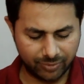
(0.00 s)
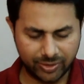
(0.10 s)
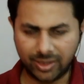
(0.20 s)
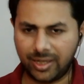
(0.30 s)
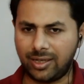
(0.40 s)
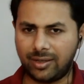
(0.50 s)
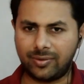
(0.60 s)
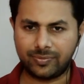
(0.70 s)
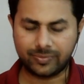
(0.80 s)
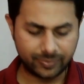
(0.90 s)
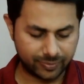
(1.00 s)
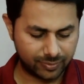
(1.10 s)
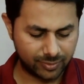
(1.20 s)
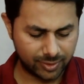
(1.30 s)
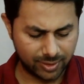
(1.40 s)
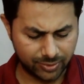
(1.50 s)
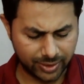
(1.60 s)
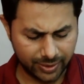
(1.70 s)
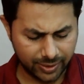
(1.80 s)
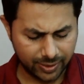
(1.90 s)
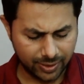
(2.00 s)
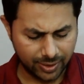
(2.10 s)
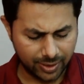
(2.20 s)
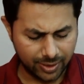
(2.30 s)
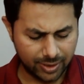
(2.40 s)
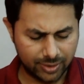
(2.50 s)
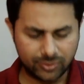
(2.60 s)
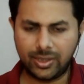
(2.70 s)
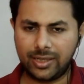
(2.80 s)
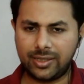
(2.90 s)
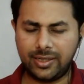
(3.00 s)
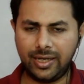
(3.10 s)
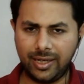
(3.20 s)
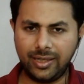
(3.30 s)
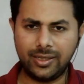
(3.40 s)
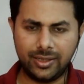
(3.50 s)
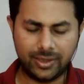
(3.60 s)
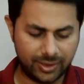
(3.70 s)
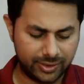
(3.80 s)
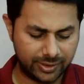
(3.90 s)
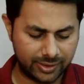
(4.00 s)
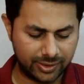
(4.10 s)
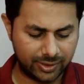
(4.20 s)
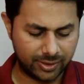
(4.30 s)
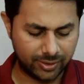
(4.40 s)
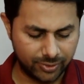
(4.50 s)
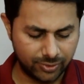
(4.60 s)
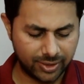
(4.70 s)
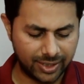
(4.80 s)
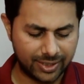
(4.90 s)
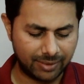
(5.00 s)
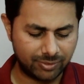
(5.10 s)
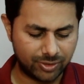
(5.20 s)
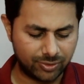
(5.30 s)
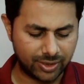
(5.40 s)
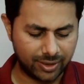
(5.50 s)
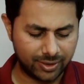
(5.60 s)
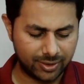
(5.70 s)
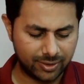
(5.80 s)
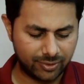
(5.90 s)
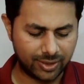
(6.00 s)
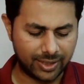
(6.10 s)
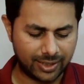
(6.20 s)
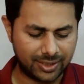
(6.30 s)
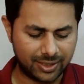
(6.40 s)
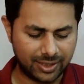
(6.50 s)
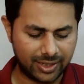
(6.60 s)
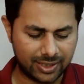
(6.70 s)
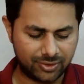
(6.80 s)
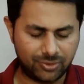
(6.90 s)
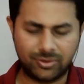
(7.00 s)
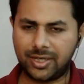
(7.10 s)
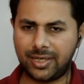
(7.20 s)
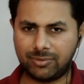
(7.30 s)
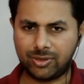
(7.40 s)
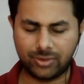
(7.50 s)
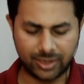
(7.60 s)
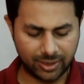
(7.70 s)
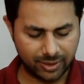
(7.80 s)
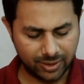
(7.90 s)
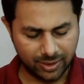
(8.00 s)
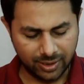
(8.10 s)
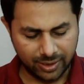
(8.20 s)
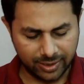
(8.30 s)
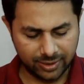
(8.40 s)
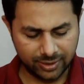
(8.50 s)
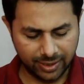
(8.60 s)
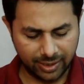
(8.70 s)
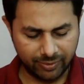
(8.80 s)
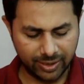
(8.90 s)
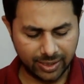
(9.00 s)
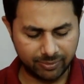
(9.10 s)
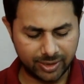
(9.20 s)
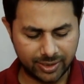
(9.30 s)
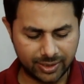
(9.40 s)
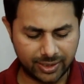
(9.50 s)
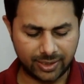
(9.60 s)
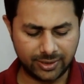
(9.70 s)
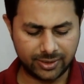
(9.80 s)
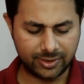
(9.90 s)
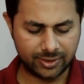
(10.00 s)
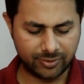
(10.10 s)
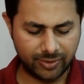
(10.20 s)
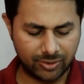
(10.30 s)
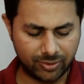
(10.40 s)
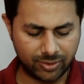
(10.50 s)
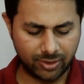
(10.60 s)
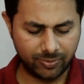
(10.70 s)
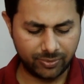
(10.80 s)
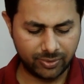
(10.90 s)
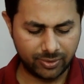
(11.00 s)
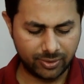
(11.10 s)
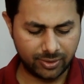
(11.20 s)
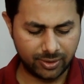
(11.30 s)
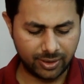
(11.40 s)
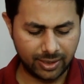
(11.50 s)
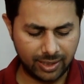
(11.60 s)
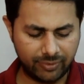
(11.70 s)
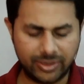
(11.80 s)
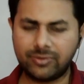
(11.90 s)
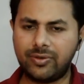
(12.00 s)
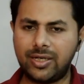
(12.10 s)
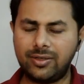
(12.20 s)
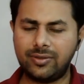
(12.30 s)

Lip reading: with k. Okay, so that k is root k times root k. You can write that k as root k times root k, and this a1 can be written as square root of a1 square.